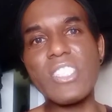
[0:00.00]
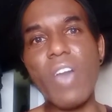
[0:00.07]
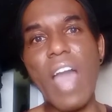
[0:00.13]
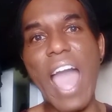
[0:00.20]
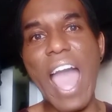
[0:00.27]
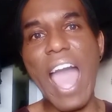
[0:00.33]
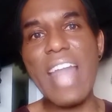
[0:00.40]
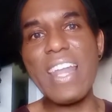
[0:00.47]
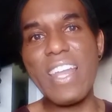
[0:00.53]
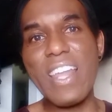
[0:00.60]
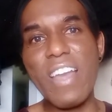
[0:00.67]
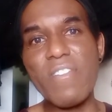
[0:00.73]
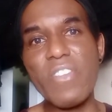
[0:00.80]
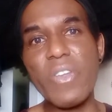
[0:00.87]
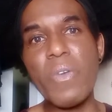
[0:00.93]
So I
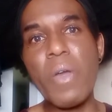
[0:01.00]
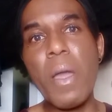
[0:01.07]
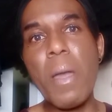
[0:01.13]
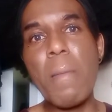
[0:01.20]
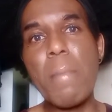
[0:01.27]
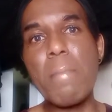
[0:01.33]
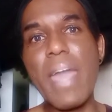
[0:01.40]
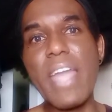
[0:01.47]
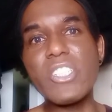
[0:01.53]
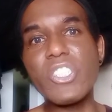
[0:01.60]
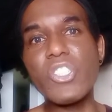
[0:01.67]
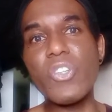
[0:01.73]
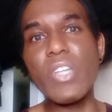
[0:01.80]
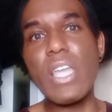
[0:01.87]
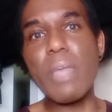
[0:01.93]
love you. Make
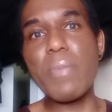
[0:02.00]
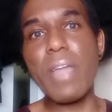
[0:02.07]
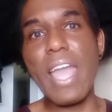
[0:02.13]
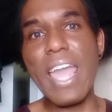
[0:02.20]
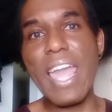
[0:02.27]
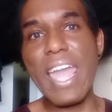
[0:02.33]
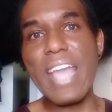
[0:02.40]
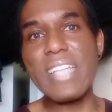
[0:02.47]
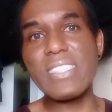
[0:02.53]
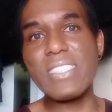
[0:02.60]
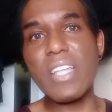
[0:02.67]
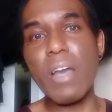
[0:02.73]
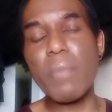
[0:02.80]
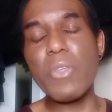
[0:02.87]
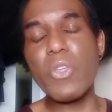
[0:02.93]
sure you keep your
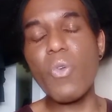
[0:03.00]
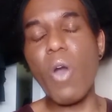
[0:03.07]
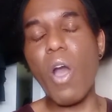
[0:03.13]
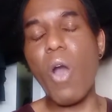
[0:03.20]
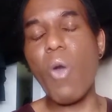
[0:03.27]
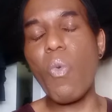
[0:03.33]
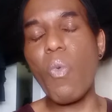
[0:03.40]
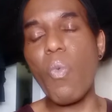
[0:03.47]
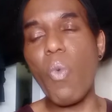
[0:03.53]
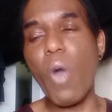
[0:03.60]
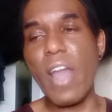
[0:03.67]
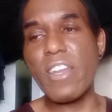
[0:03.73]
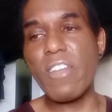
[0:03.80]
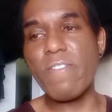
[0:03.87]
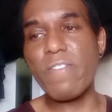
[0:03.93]
heads up. You are
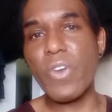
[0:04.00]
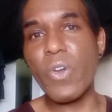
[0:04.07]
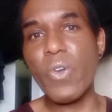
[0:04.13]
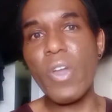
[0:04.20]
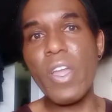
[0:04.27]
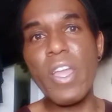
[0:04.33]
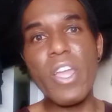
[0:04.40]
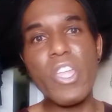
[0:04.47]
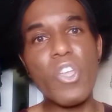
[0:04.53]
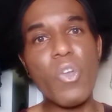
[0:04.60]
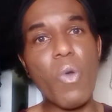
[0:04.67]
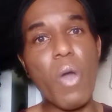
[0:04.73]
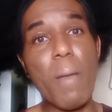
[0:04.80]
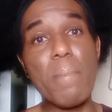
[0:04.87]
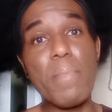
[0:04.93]
wonderful.
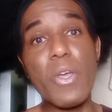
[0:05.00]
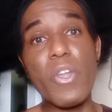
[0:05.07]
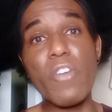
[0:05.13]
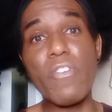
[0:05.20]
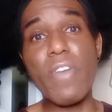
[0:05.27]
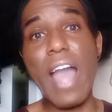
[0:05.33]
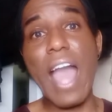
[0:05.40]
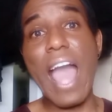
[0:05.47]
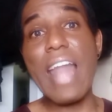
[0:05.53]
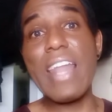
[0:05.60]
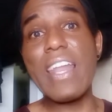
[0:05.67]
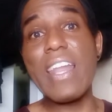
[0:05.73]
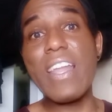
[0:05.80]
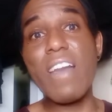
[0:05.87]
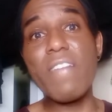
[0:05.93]
You are beautiful. I
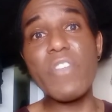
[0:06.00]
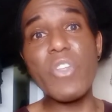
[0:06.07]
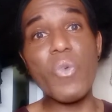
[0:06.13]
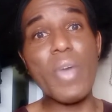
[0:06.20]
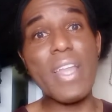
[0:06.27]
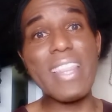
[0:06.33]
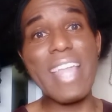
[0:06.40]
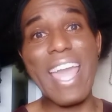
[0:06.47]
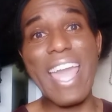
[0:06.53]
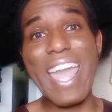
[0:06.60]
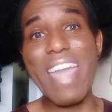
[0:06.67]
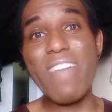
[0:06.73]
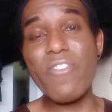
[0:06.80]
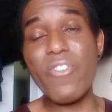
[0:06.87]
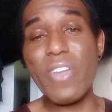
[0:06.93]
love you with
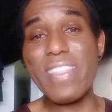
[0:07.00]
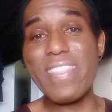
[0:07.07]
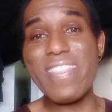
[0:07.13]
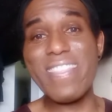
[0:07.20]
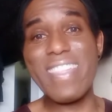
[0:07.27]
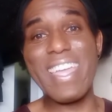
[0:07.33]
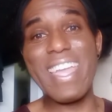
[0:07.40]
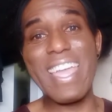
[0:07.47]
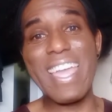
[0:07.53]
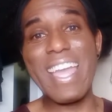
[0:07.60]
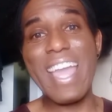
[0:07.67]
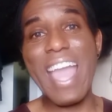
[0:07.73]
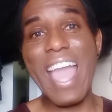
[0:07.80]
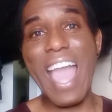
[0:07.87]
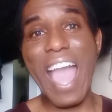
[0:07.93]

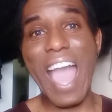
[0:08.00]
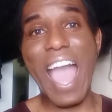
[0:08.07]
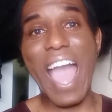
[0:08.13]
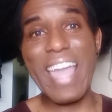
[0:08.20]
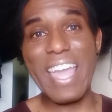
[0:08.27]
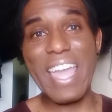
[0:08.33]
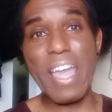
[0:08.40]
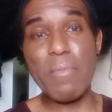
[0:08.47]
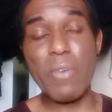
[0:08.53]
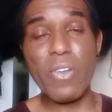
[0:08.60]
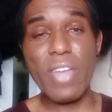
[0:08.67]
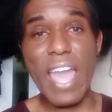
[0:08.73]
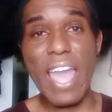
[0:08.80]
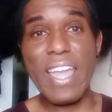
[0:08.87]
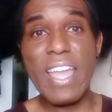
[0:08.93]
everything I am.
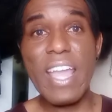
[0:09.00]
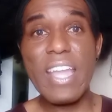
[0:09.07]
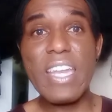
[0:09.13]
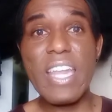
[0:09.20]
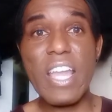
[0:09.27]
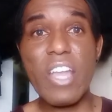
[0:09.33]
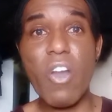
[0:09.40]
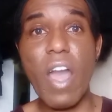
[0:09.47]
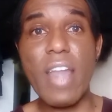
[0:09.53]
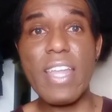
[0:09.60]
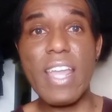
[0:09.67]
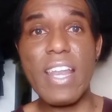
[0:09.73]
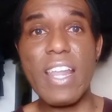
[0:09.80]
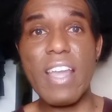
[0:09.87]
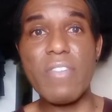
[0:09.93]
Okay. Now go out
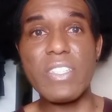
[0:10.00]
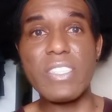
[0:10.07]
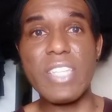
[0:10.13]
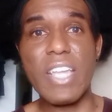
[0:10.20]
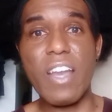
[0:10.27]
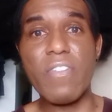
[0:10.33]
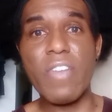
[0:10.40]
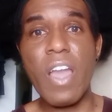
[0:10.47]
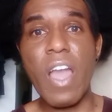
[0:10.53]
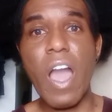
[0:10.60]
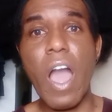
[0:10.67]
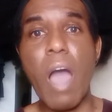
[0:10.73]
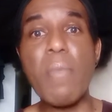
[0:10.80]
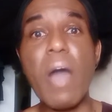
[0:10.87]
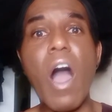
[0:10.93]
there and love yourself.
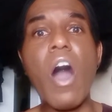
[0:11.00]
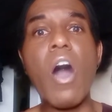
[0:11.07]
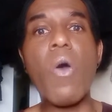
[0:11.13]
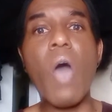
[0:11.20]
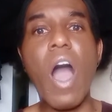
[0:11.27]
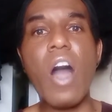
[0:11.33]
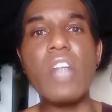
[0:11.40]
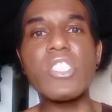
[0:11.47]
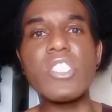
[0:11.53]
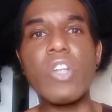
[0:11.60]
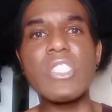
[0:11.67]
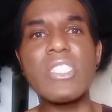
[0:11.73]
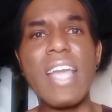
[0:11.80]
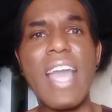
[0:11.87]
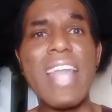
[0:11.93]
Um, oh,
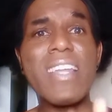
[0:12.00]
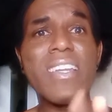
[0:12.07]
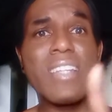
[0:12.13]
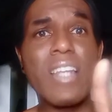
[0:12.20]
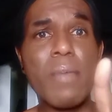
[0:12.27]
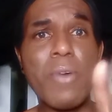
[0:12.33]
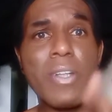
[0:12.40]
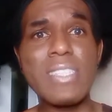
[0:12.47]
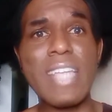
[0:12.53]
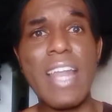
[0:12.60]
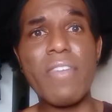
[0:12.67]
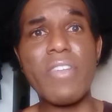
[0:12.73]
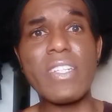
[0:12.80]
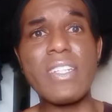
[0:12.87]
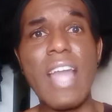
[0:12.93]
also, so I got a little, little more
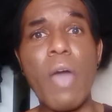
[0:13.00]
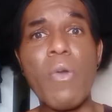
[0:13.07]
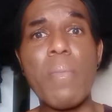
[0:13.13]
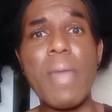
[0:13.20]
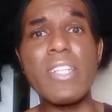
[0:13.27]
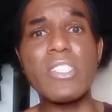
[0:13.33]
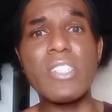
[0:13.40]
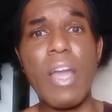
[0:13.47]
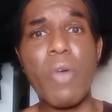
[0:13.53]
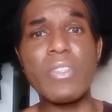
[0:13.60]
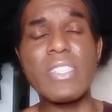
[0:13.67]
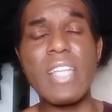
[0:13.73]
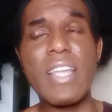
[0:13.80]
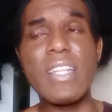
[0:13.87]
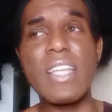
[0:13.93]
time left in the clock. I want to make sure, I
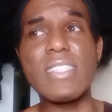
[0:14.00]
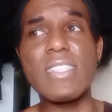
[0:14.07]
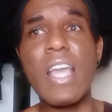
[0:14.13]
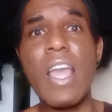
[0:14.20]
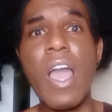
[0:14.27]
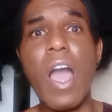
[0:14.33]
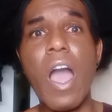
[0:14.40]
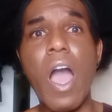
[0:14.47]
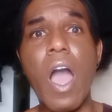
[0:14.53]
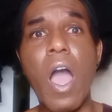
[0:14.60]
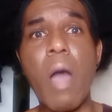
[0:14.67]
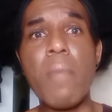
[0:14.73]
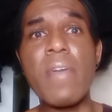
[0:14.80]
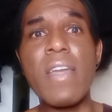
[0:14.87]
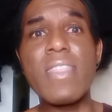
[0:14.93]
want to tell you this.
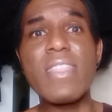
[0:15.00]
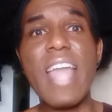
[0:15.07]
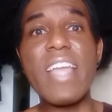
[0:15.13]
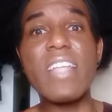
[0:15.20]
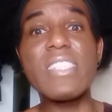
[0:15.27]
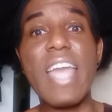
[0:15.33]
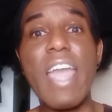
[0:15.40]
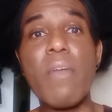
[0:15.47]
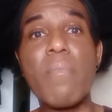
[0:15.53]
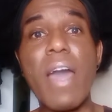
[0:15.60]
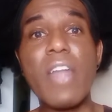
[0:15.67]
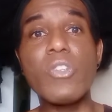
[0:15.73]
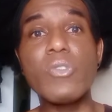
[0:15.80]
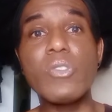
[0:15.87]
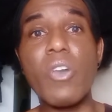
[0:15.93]
Um, thank you to
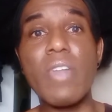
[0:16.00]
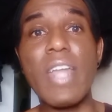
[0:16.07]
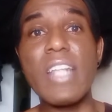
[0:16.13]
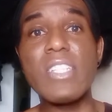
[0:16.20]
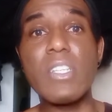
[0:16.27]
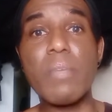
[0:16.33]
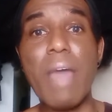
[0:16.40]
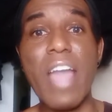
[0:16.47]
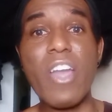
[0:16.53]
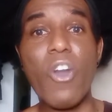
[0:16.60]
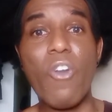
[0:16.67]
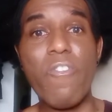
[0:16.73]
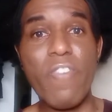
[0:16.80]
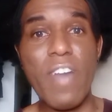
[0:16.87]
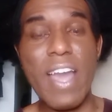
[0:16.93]
everybody who donated to my
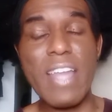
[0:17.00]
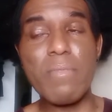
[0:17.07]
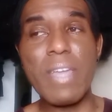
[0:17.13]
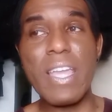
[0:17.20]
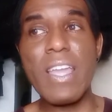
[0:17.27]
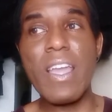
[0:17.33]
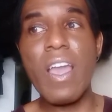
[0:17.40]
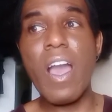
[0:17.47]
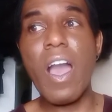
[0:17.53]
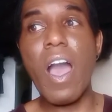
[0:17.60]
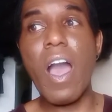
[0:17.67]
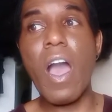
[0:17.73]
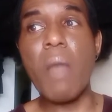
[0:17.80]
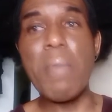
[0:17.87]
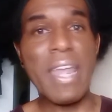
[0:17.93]
GoFundMe,
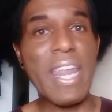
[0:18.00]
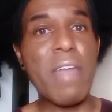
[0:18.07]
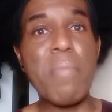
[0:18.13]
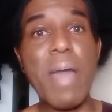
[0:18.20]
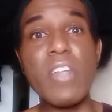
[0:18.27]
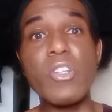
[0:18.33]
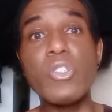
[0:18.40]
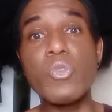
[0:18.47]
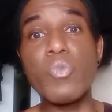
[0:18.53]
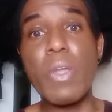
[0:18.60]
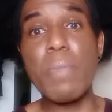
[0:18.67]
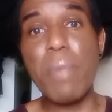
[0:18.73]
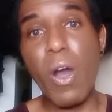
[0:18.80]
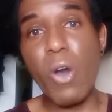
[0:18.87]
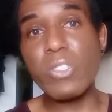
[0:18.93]
um, and everybody who's
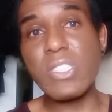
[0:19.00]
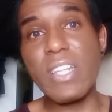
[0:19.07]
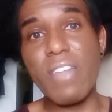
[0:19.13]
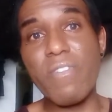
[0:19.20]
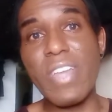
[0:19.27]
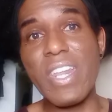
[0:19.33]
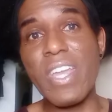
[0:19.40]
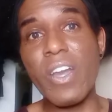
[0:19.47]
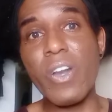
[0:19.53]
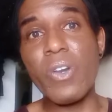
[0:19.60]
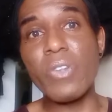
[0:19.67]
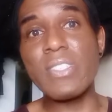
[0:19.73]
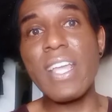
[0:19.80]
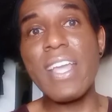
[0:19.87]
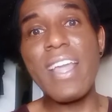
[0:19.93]
reposted the
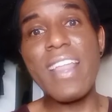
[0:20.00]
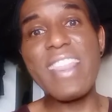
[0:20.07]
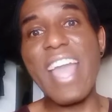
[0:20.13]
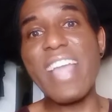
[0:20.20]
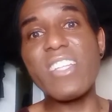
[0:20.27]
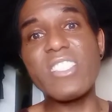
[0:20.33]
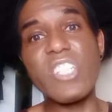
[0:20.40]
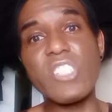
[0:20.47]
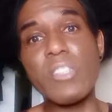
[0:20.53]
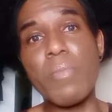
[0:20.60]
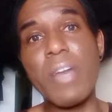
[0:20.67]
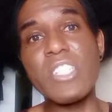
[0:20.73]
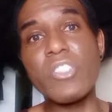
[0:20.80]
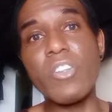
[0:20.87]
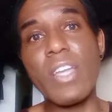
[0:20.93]
videos. Thank you so,
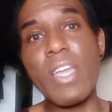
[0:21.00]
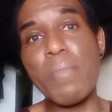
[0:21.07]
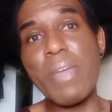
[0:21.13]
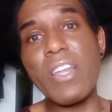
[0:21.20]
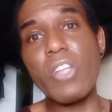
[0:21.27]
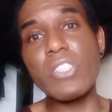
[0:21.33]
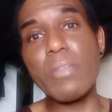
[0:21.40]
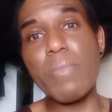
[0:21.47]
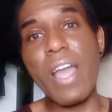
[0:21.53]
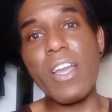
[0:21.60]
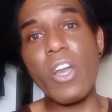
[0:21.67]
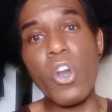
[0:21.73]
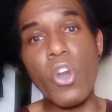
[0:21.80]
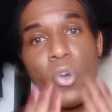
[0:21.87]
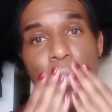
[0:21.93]
so much. You'll get me close to my
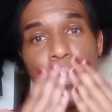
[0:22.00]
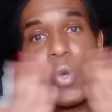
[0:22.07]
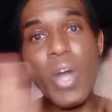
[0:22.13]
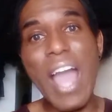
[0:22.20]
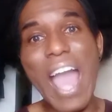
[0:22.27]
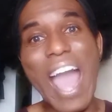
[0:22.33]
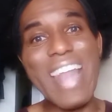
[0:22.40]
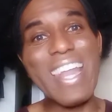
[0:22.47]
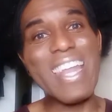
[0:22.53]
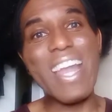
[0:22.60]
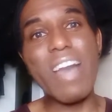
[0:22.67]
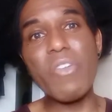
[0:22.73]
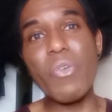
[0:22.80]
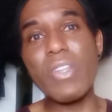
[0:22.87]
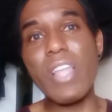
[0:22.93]
goal. I
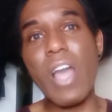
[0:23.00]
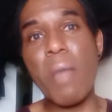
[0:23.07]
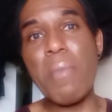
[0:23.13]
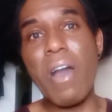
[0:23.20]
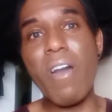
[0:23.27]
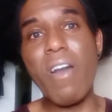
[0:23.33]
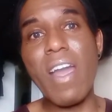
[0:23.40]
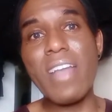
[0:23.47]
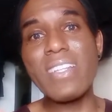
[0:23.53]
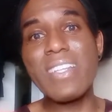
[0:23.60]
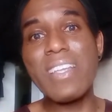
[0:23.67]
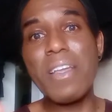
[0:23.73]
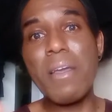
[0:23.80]
love you with all my heart.